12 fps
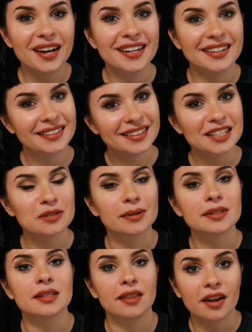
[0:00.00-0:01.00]
but that's
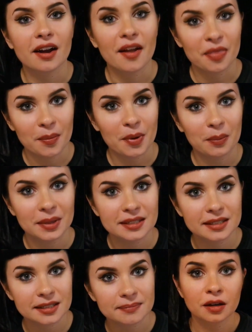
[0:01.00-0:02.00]
what's in there at the
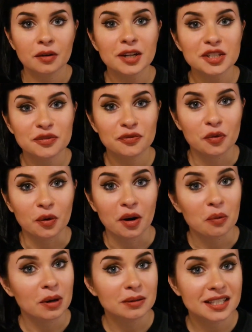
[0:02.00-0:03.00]
moment. Question
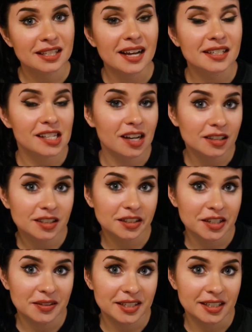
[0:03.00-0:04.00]
4. What was the last
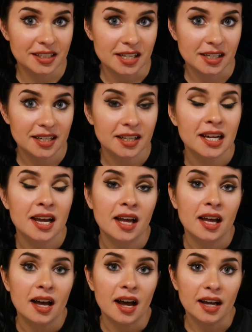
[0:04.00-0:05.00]
concert you attended?
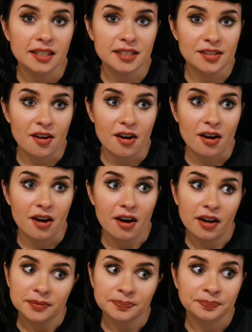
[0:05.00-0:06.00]
I
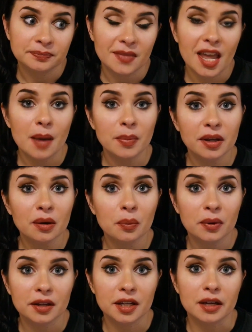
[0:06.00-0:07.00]
saw Abigail
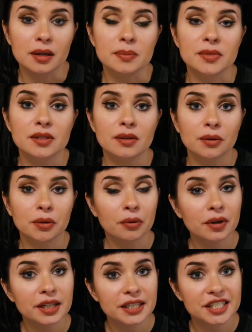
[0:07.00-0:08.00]
Williams,
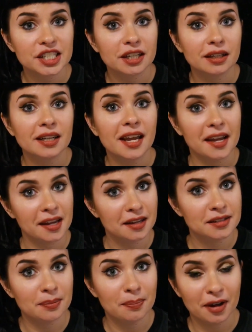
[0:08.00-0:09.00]
Origin,
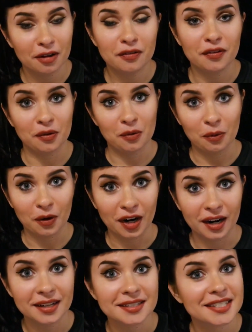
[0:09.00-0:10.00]
and
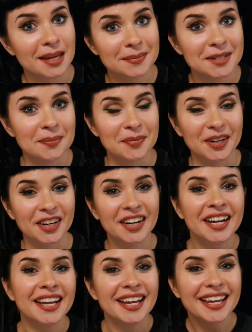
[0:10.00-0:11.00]
Belphegor in
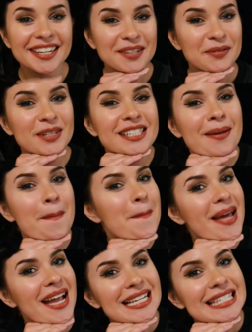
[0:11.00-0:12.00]
September. It was
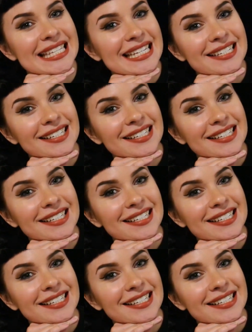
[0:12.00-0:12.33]
amazing!